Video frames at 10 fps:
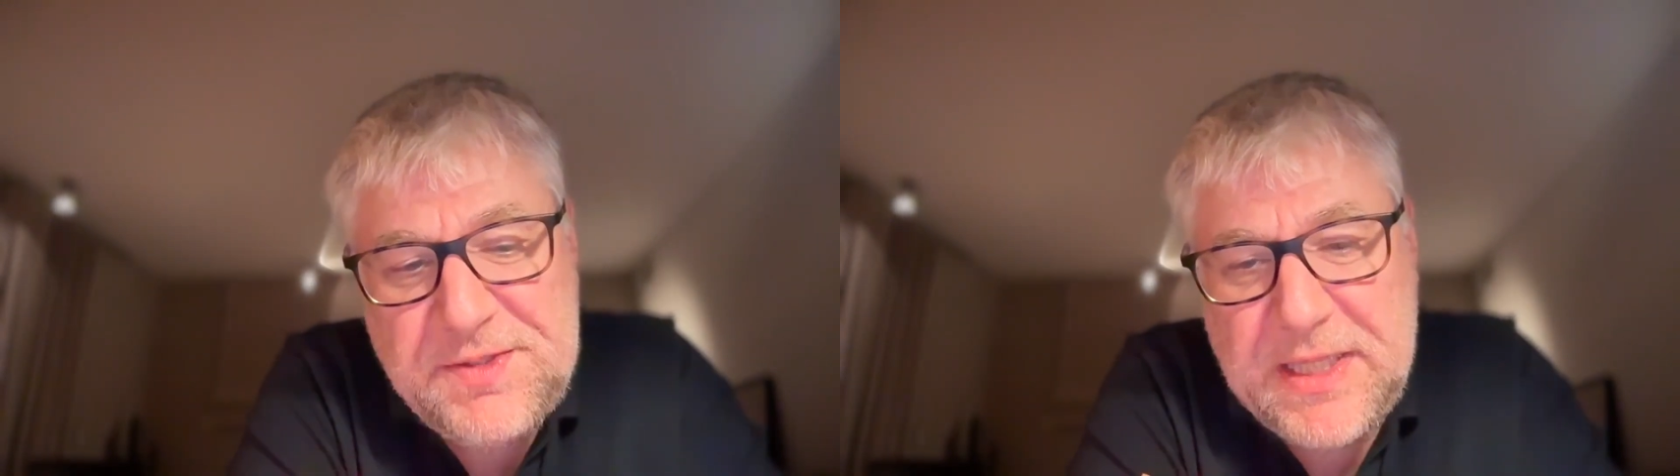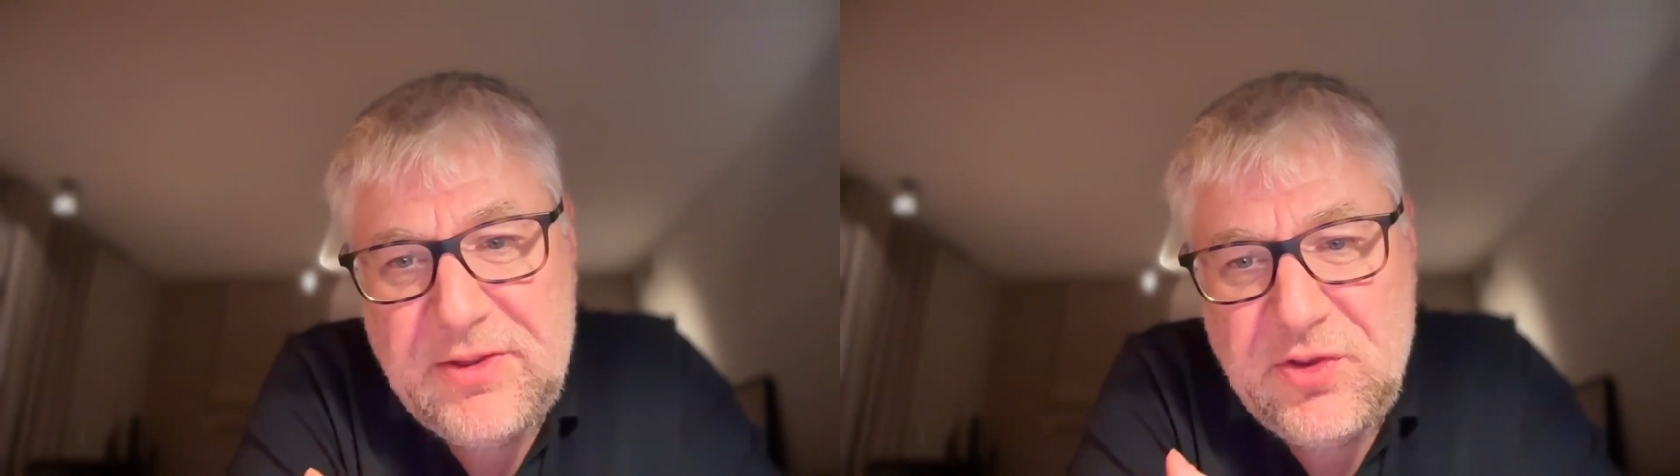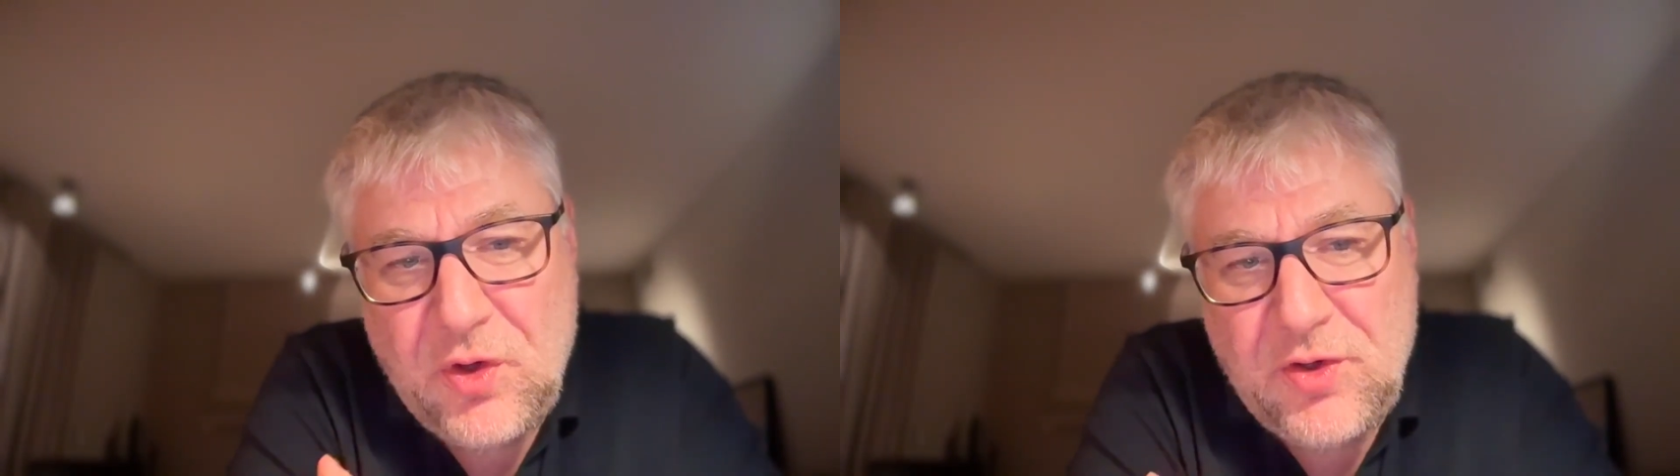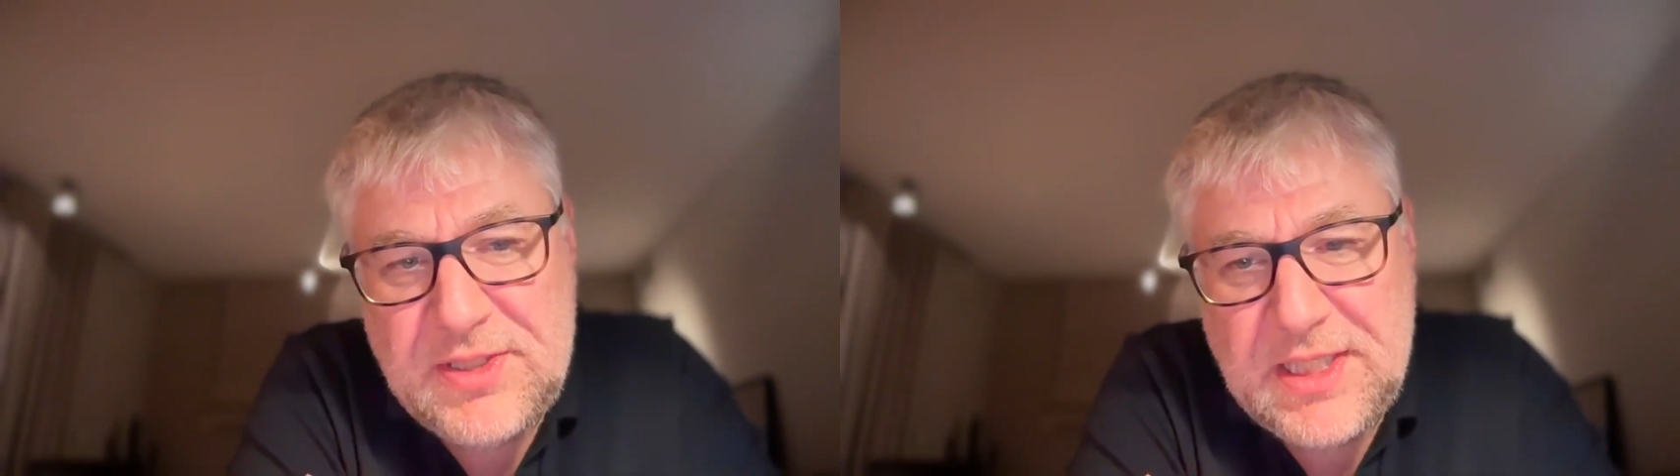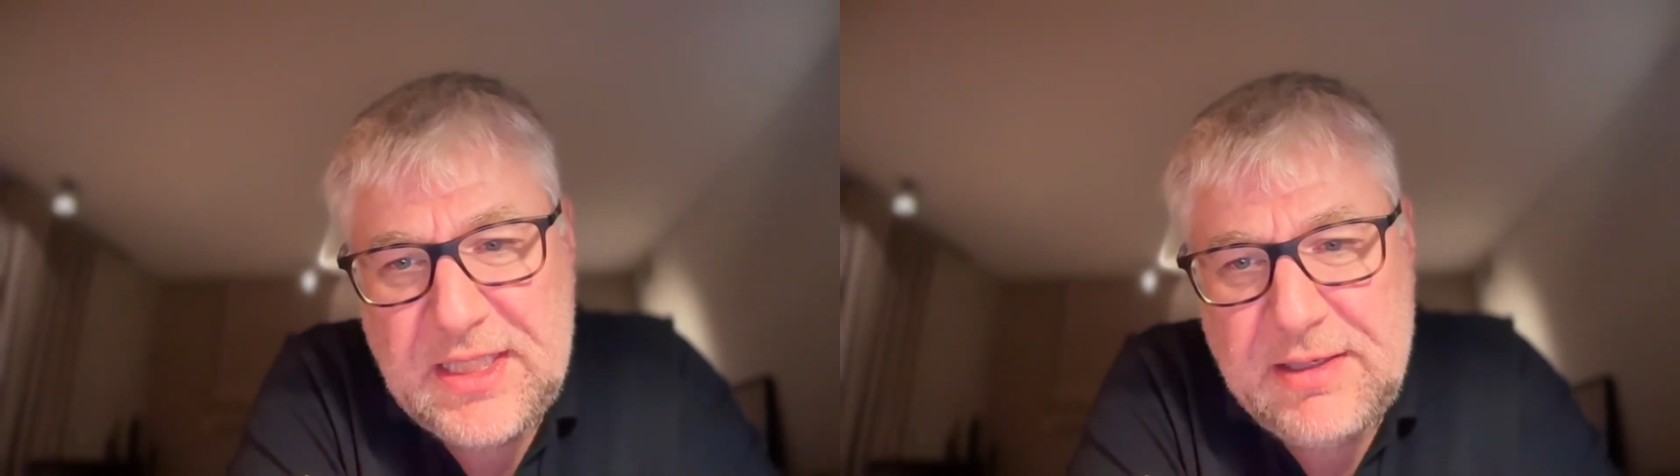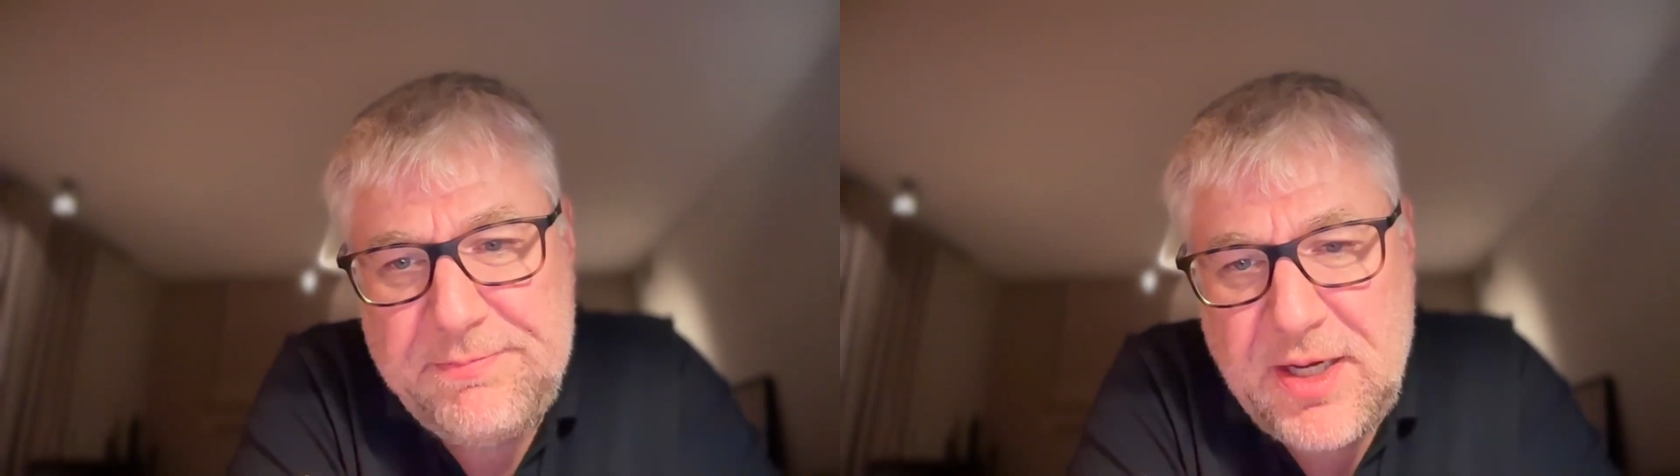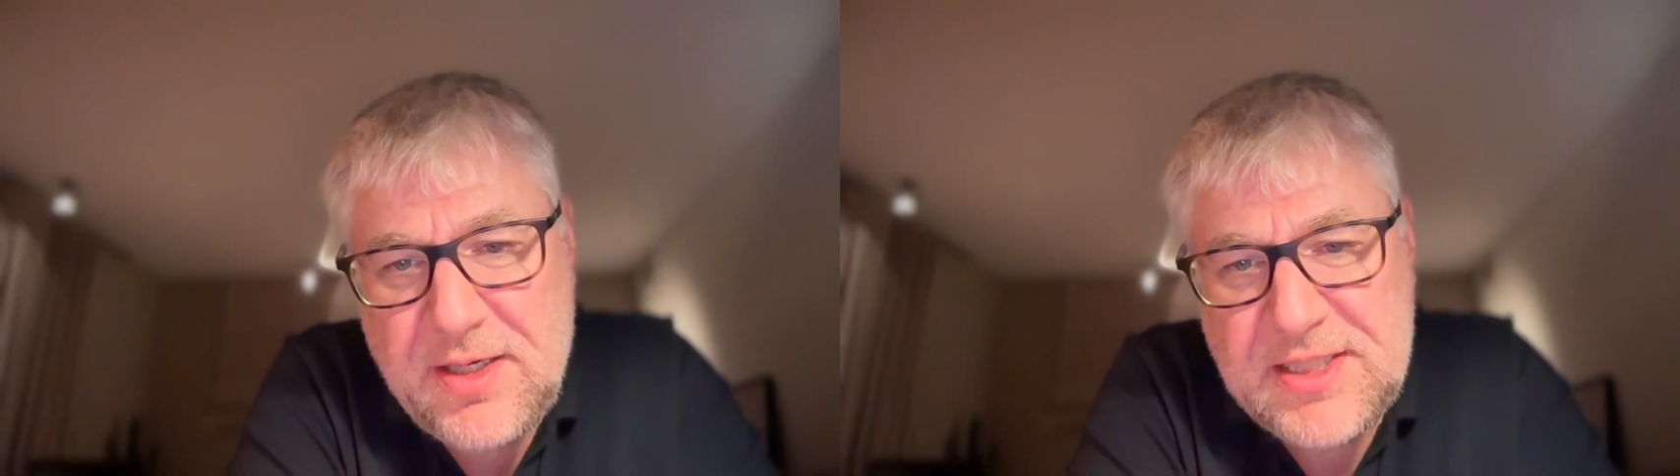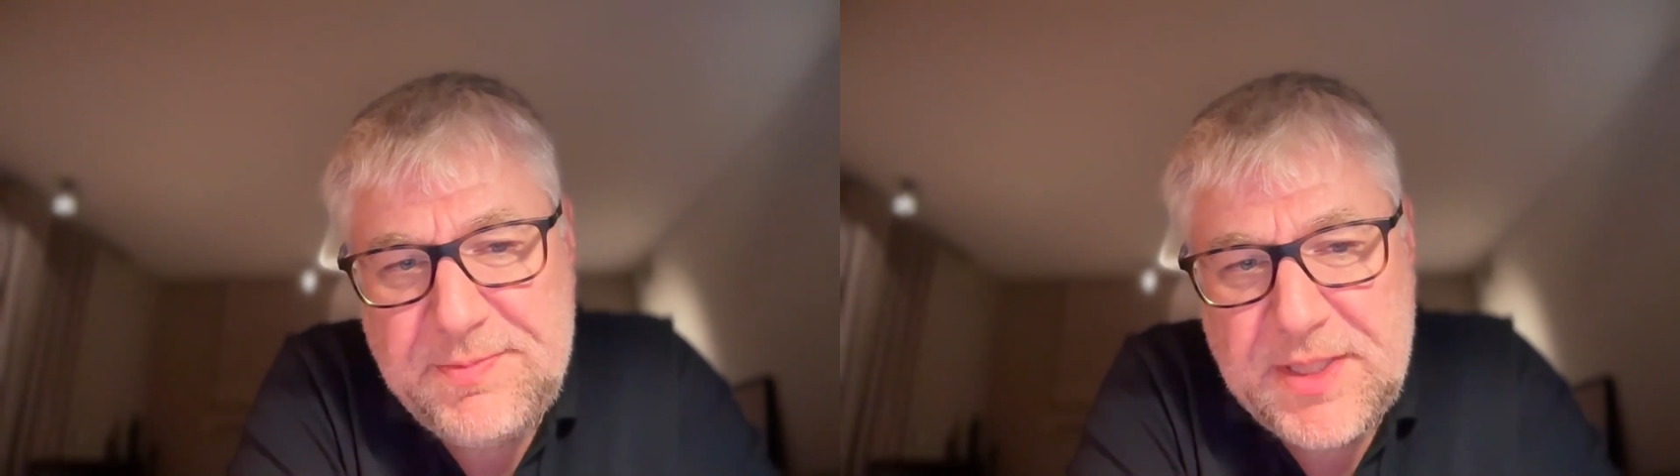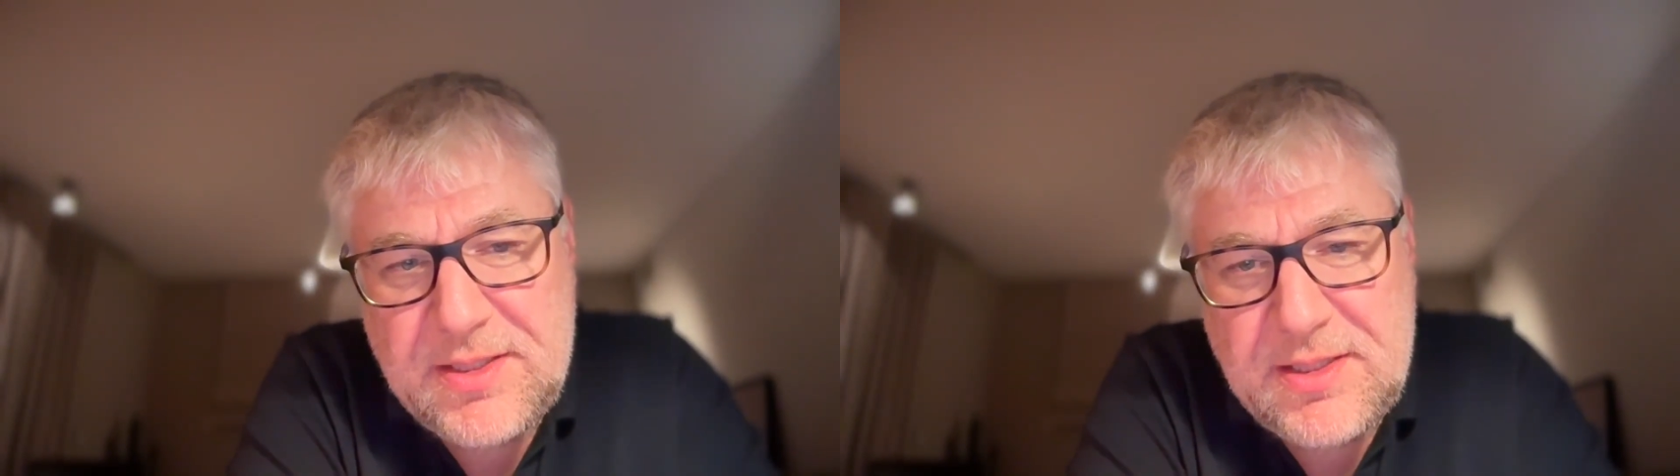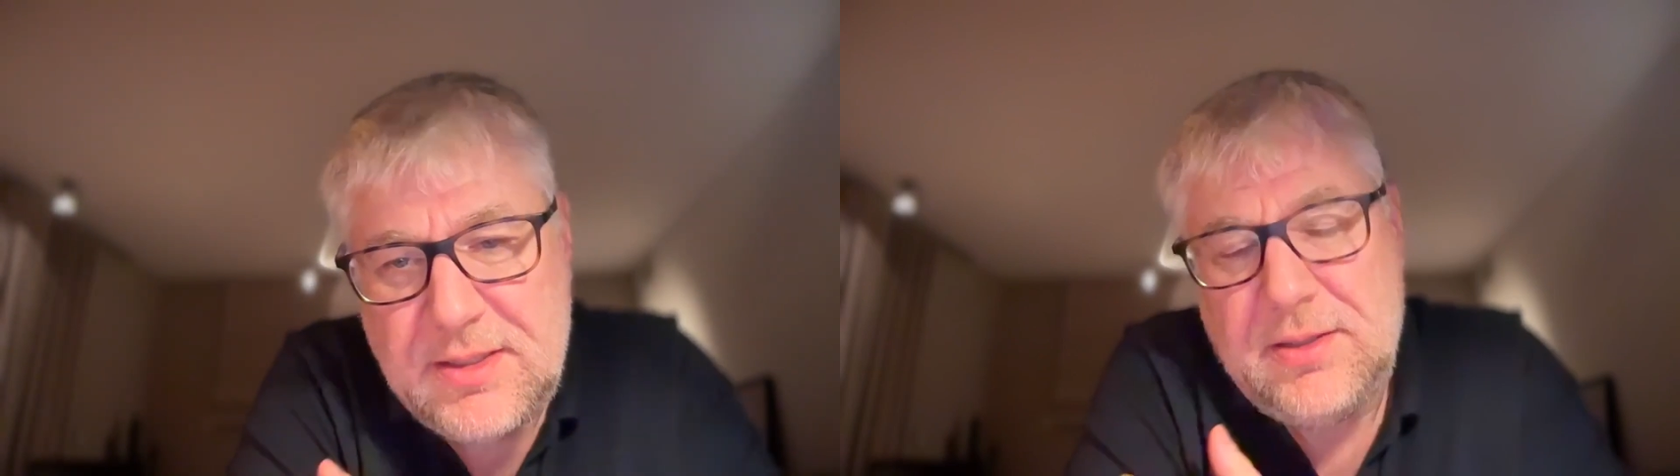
been daunting in the past because,